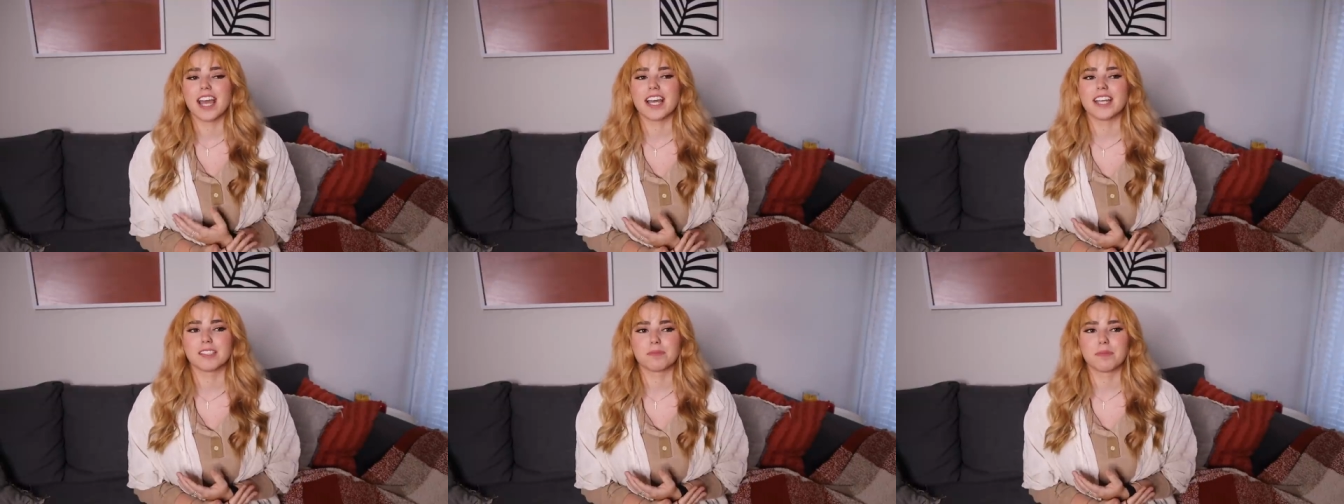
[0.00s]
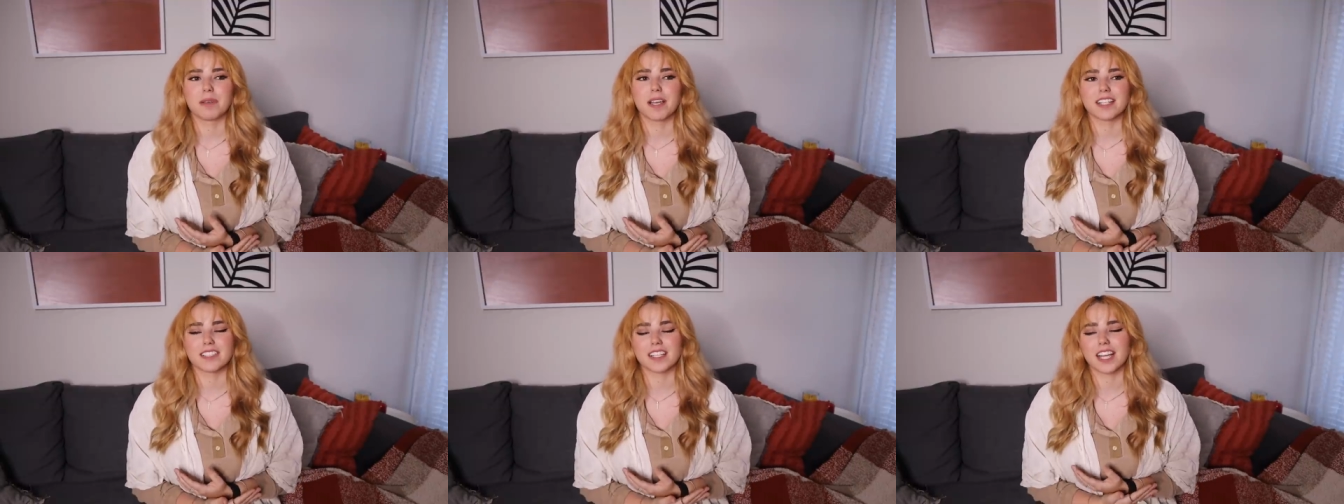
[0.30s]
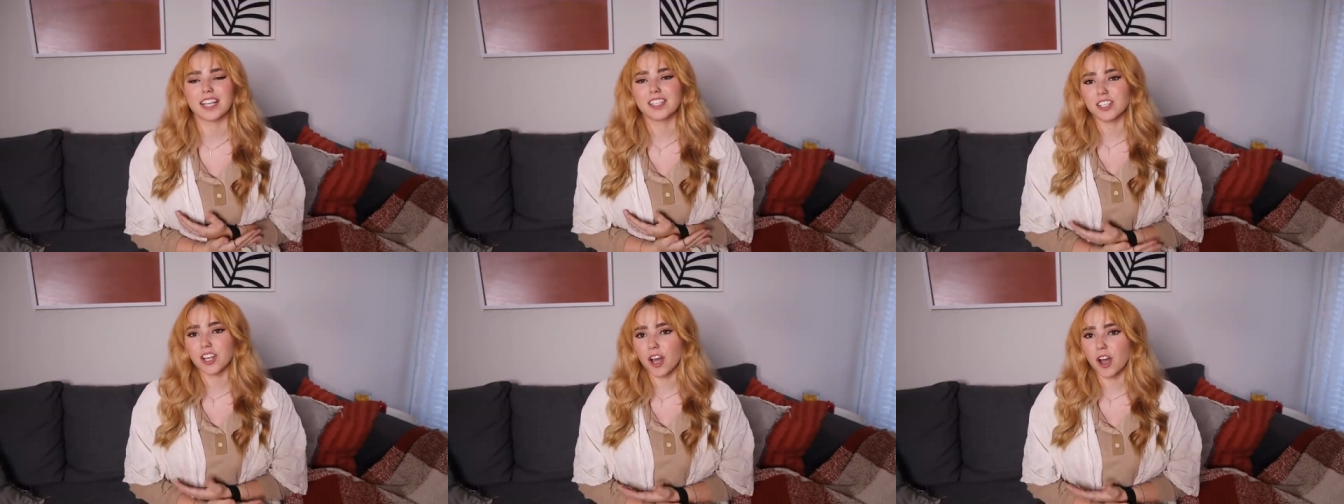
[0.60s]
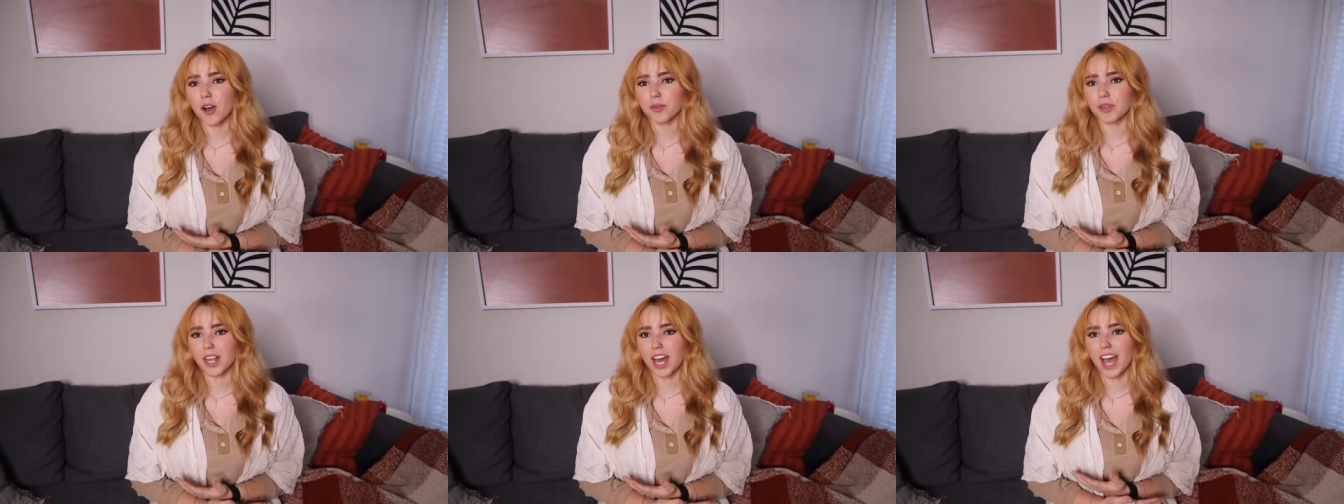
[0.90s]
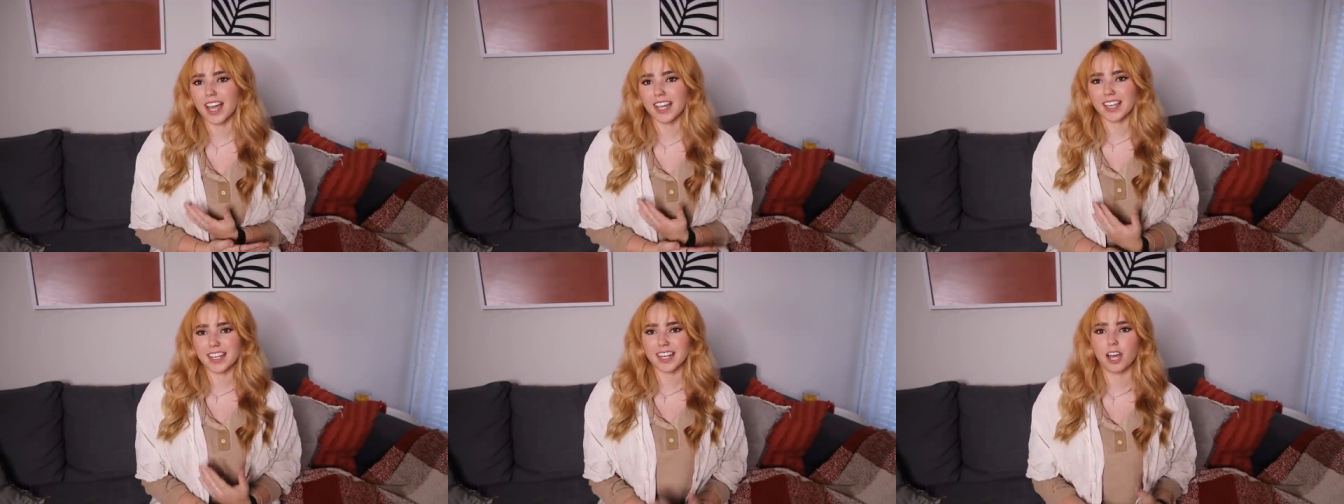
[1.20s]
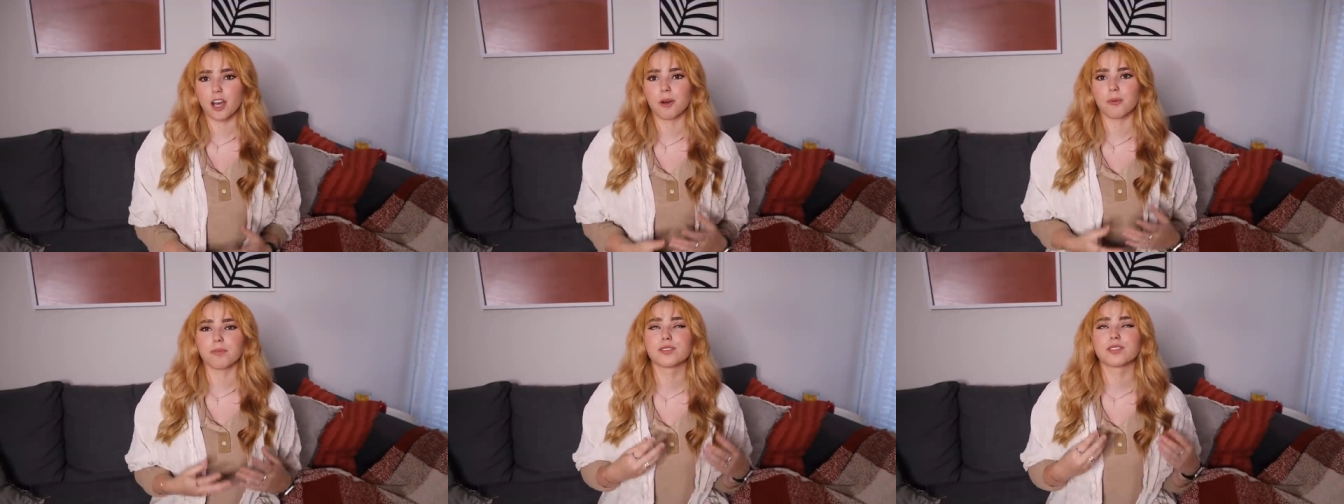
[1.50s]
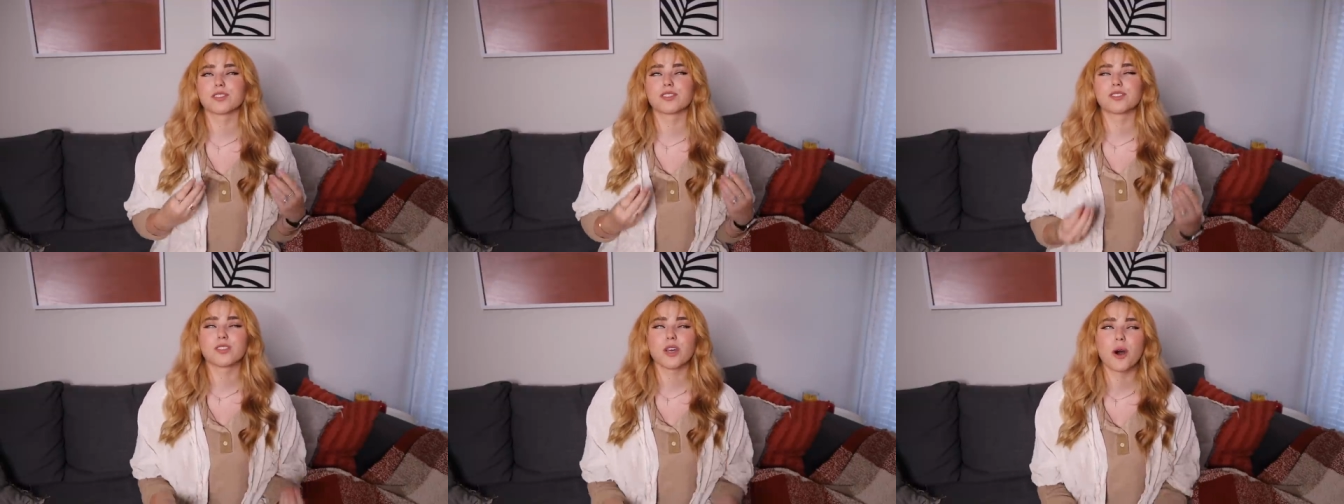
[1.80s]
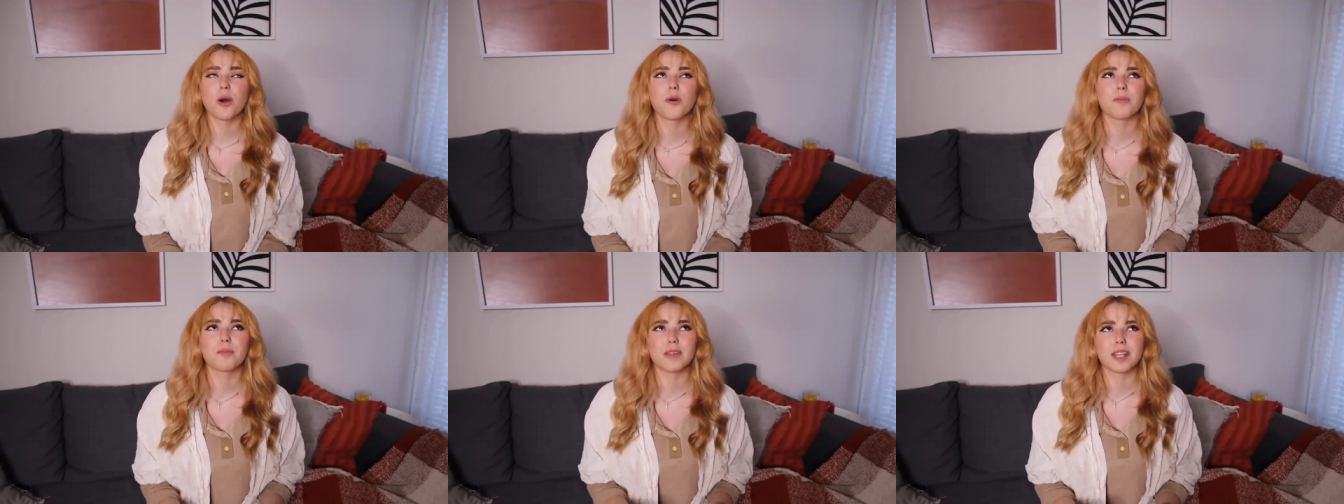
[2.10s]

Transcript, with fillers: is because I know that I can help so